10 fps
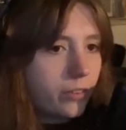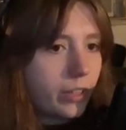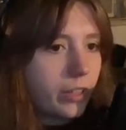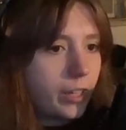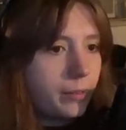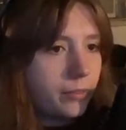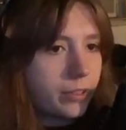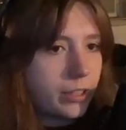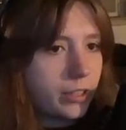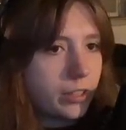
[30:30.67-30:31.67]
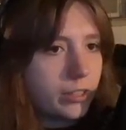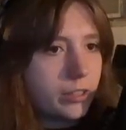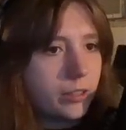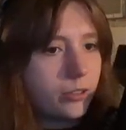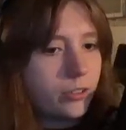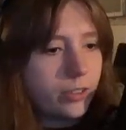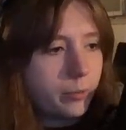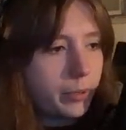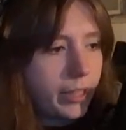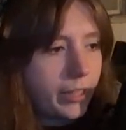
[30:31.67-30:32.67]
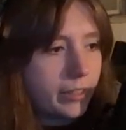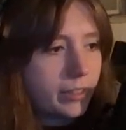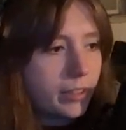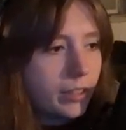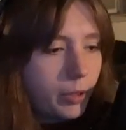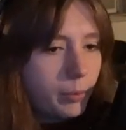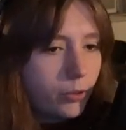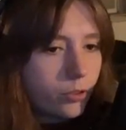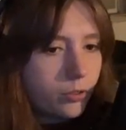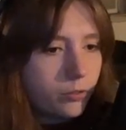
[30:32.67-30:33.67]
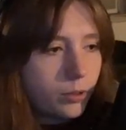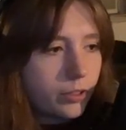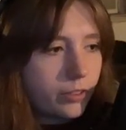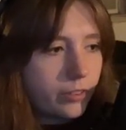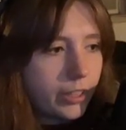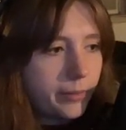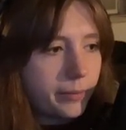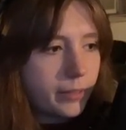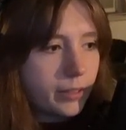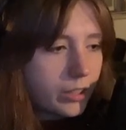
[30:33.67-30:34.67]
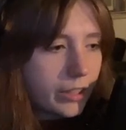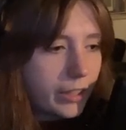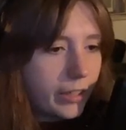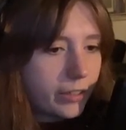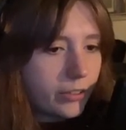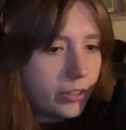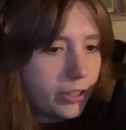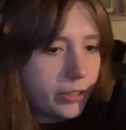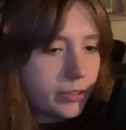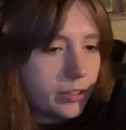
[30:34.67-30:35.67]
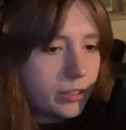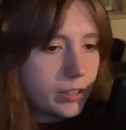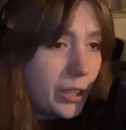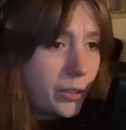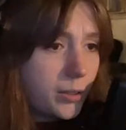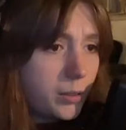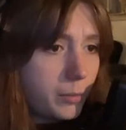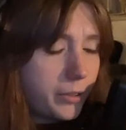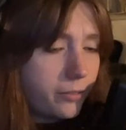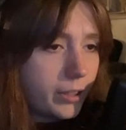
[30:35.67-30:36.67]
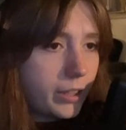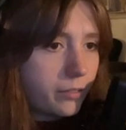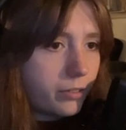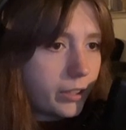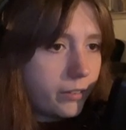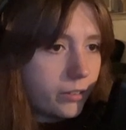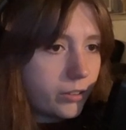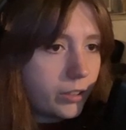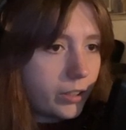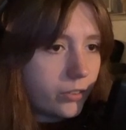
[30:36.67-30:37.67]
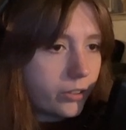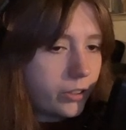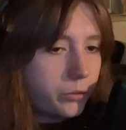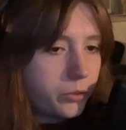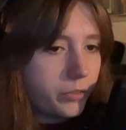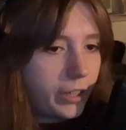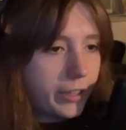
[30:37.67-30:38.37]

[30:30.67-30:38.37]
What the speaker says: is, because I came here for her. Oh, she's out back. Once my emotional force is up, I'll get at her too. You, my friendly friend, are getting turned into a